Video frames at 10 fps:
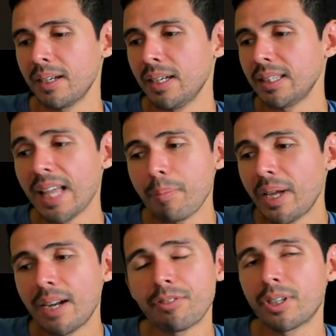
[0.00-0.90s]
They may
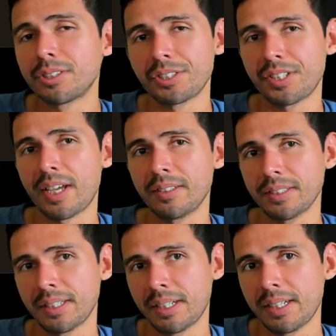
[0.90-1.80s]
never understand.
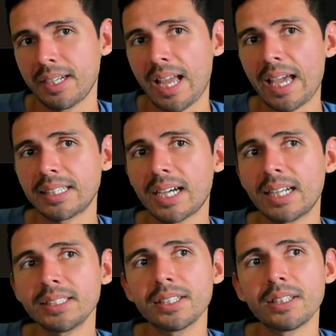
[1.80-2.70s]
And
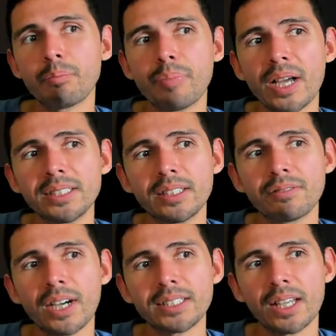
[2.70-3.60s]
honestly, the best
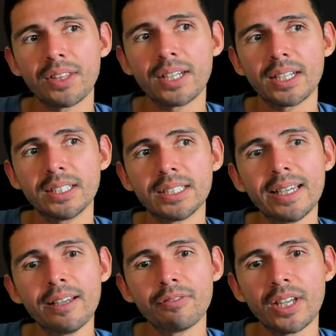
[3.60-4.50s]
advice I think I could
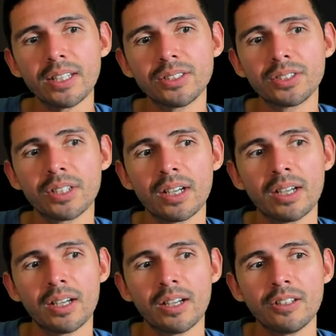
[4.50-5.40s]
give is
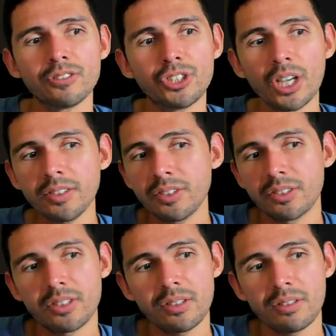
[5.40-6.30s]

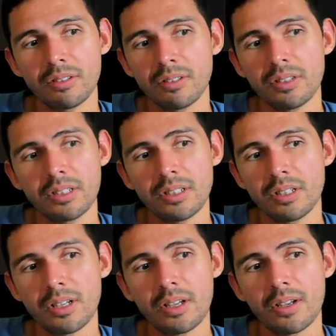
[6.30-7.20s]
just
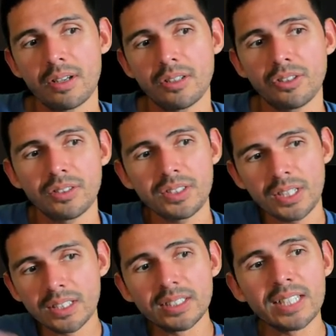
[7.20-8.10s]

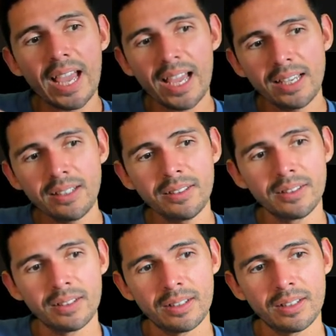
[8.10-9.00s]
today
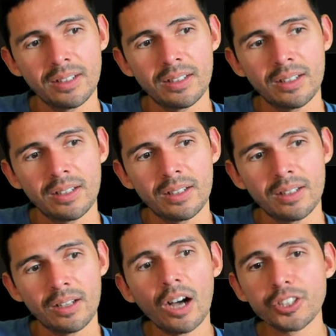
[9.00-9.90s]

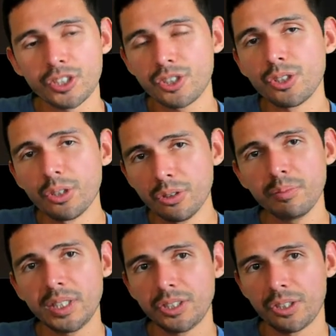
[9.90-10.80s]
assume
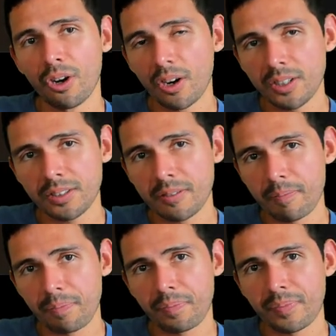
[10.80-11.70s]
in your heart
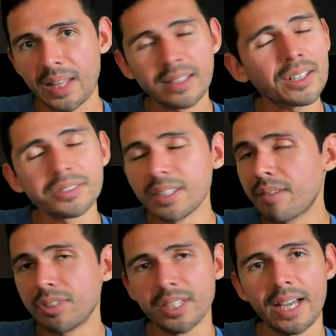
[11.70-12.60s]
that they'll
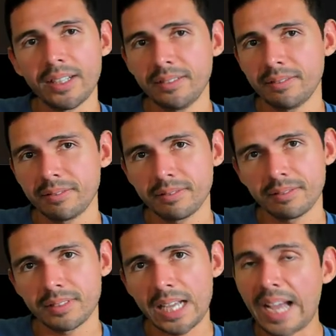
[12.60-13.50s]
never get it,
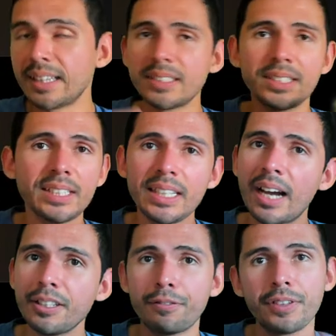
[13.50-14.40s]
and then see how
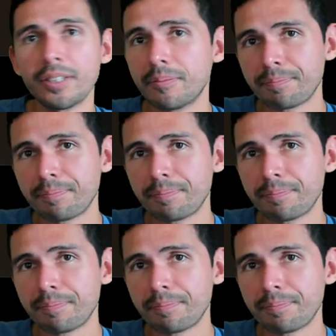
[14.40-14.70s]
you feel.